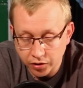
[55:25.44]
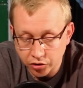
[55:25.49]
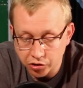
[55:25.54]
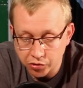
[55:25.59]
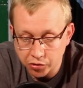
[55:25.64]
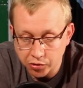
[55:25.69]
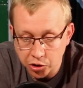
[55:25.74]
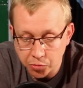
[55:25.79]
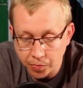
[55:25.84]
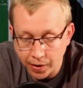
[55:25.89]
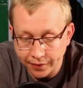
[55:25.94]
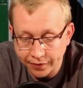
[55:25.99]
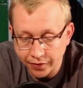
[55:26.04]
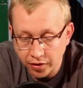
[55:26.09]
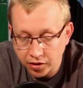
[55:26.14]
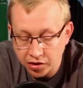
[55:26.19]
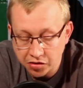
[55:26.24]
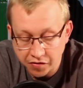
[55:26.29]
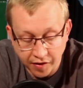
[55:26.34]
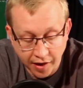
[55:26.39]
just to
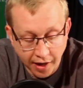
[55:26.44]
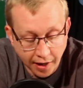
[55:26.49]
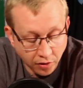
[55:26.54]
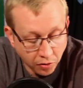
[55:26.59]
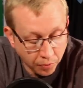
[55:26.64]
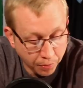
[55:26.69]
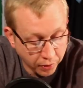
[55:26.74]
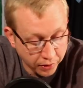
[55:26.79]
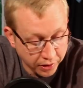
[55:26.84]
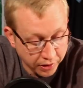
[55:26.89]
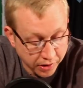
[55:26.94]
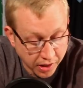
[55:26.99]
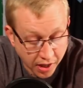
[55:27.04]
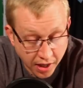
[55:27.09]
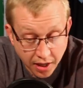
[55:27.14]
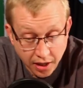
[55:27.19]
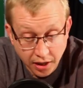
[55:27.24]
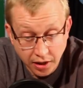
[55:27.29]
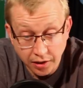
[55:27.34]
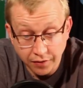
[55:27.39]
expand on his final point,
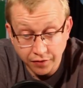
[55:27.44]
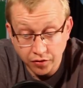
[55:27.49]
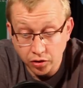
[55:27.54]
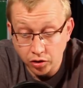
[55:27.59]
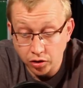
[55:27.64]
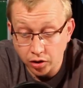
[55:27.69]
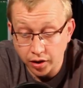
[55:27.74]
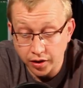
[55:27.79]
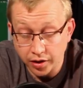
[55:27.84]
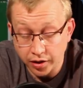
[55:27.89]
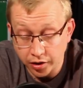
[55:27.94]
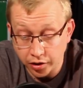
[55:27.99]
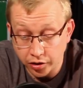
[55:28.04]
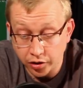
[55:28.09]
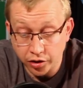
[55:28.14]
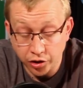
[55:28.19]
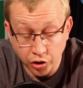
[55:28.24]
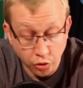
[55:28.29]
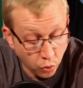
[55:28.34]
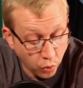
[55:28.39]
you've
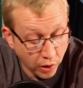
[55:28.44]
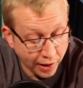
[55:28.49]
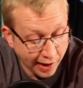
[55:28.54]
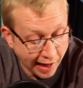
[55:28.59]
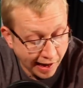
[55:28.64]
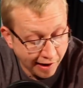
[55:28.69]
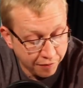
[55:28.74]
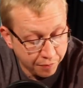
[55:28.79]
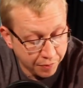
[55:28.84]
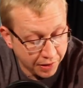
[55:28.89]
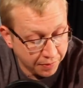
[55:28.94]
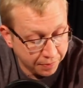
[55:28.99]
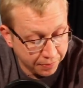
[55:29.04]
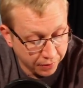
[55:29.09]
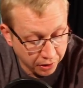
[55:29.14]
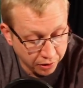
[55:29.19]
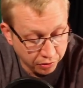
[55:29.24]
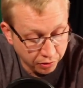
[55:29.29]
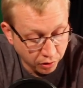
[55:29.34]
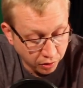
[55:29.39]
you, you will have
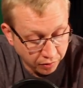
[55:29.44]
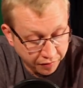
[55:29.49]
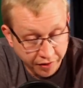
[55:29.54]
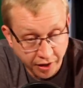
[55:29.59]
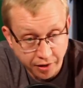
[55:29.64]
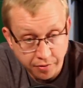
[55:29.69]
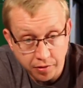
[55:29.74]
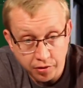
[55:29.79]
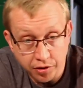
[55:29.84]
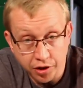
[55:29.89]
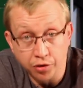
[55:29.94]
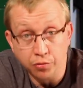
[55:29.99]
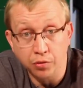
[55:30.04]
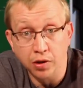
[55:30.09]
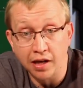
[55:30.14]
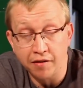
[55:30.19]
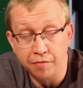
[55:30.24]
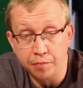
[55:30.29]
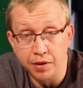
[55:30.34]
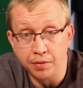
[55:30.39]
people who love you, you
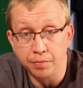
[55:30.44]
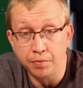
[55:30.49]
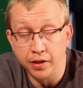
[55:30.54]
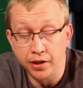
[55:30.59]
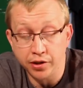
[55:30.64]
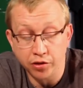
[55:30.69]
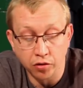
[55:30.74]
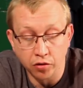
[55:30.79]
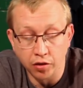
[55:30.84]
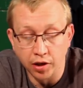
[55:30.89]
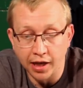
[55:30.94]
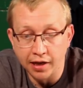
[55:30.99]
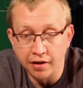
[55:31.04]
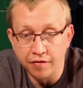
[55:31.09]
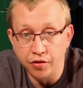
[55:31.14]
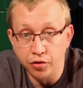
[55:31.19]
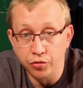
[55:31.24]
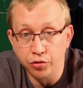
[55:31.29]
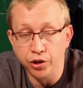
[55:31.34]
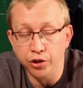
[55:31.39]
will have people in your
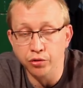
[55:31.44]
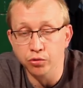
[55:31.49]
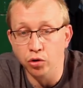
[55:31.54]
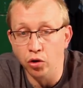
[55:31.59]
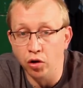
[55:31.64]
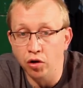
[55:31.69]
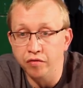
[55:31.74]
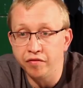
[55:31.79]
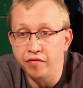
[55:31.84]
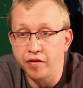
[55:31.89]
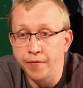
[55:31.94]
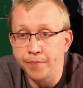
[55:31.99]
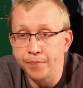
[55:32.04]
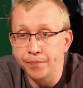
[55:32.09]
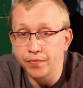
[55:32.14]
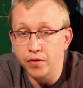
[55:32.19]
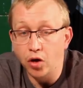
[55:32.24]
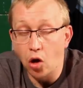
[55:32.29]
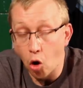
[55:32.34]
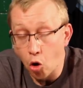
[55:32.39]
life who you love.
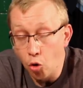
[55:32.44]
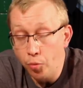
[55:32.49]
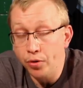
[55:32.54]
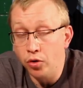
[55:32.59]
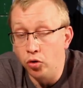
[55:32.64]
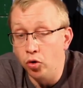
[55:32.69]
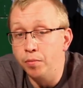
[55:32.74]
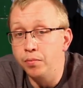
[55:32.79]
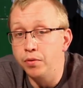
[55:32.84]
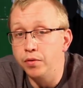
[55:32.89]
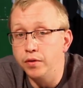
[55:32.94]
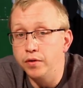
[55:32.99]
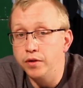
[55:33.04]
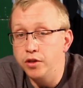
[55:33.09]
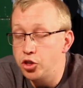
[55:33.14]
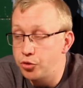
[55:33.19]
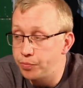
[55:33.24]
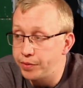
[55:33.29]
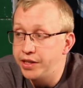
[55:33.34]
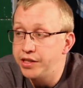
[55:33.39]
Open up
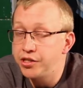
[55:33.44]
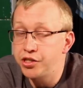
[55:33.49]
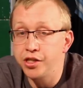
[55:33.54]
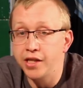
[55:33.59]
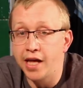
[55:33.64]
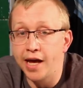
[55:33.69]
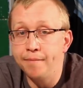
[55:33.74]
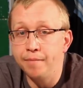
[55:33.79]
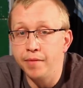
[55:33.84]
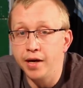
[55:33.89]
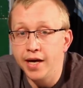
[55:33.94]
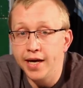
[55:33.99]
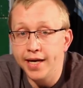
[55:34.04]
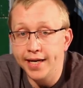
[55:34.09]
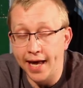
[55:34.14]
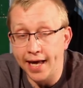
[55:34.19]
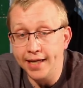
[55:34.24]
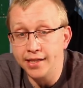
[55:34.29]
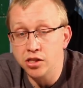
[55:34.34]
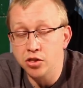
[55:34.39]
speak to them,
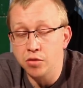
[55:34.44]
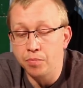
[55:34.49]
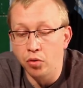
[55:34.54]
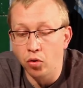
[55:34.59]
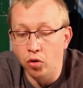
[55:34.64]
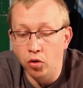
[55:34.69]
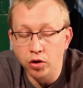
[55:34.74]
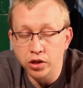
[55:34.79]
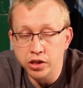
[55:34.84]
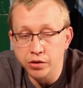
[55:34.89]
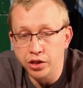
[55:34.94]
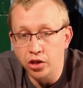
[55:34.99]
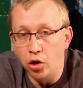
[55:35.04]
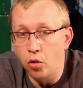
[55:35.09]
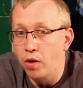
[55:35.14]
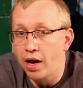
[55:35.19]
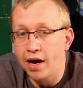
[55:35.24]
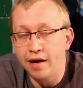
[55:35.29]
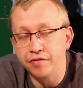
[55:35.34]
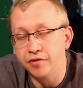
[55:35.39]
mm-hmm. get support. We
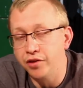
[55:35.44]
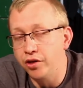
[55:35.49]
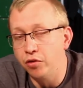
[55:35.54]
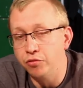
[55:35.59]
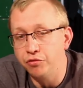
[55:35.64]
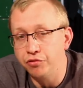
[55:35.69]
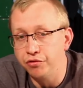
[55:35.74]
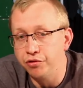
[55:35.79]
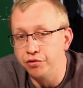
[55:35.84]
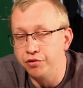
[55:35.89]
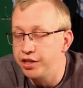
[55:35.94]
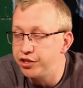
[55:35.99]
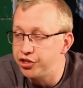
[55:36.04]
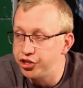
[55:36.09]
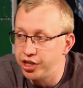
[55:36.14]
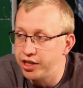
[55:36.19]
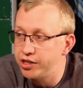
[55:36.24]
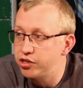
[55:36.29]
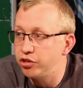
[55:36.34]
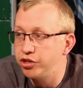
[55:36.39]
don't have to go through this
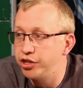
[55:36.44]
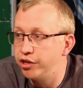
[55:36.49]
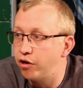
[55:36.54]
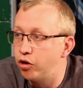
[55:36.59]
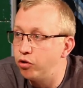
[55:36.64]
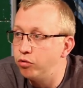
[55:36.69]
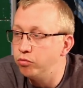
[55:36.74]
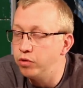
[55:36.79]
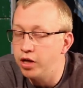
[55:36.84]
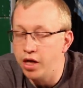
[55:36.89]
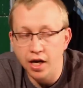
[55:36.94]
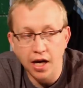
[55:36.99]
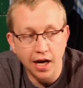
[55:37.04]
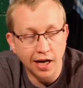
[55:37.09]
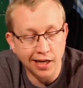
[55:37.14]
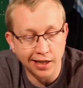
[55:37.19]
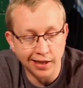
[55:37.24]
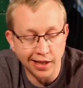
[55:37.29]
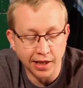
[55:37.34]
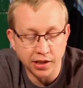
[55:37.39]
shit on your own. Yeah.
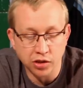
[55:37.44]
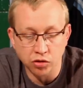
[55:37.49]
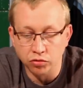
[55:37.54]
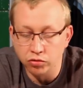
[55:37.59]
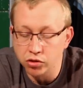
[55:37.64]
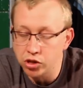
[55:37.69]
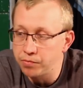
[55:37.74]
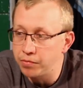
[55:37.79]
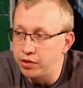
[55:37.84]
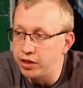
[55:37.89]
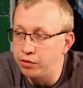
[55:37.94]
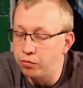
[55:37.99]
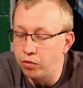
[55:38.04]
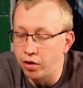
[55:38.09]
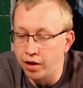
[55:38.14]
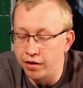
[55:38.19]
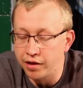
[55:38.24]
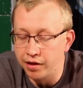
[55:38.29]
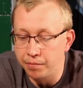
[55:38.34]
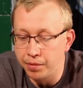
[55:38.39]
I think that's ultimately
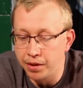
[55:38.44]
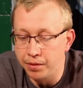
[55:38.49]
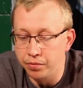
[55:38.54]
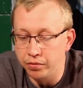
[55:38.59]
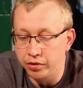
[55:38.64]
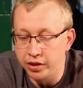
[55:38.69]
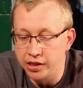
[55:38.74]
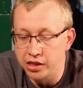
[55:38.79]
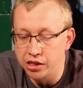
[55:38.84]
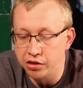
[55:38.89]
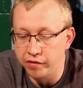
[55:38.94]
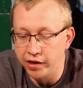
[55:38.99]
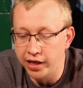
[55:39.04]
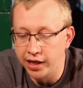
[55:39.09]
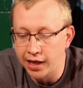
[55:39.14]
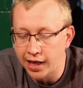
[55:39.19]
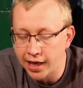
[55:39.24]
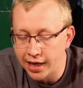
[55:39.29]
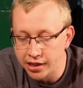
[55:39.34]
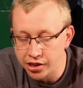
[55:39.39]
what I think people need to
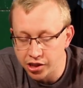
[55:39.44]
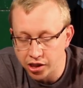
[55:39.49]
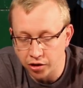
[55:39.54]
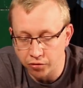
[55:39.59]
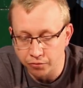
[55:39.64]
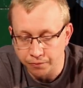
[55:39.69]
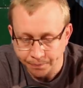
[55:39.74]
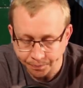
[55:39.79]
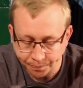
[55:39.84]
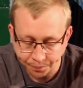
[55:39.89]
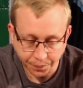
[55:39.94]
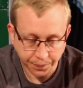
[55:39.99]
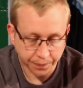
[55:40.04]
realize. You know,